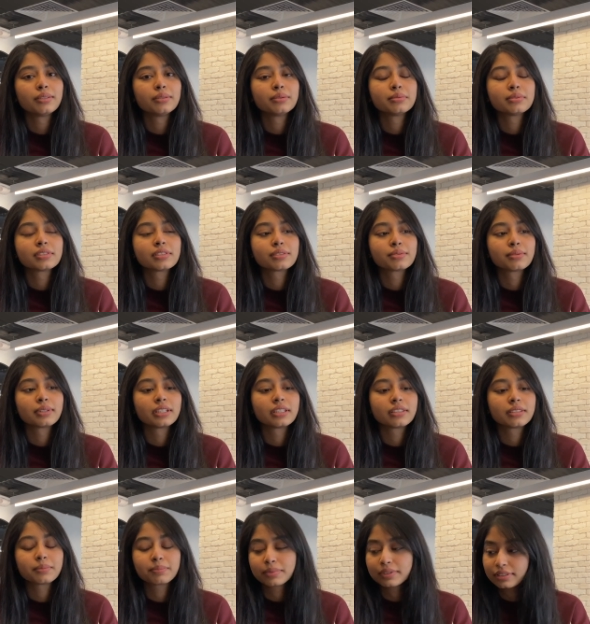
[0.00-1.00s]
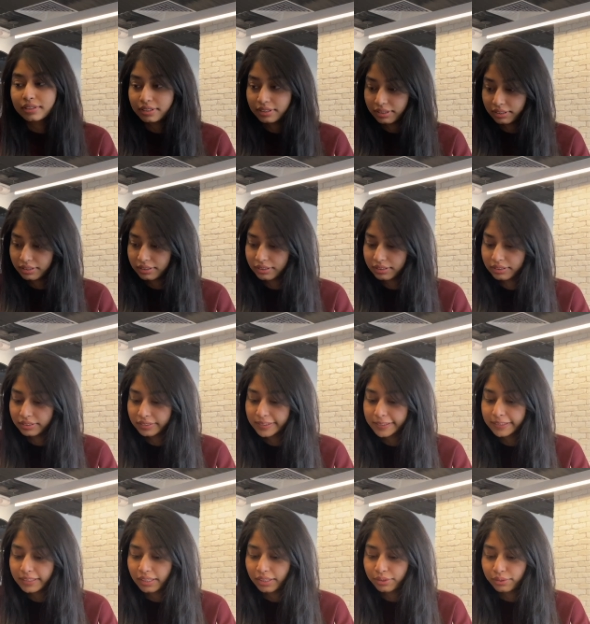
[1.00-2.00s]
which is very depressing.
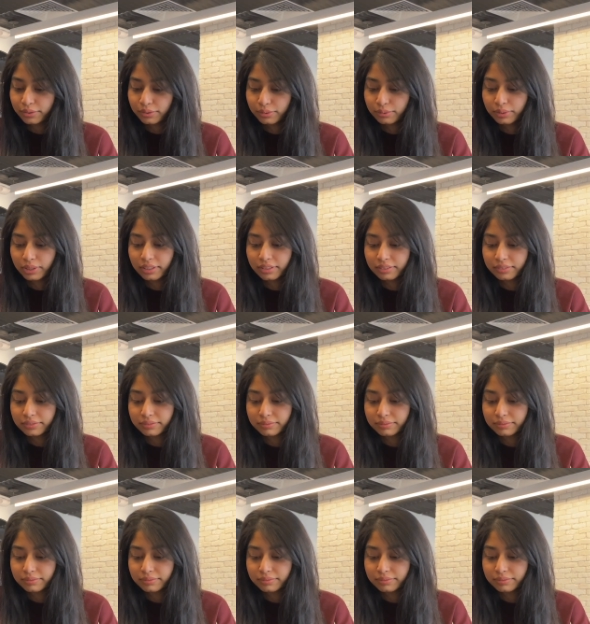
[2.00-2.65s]
I don't know why.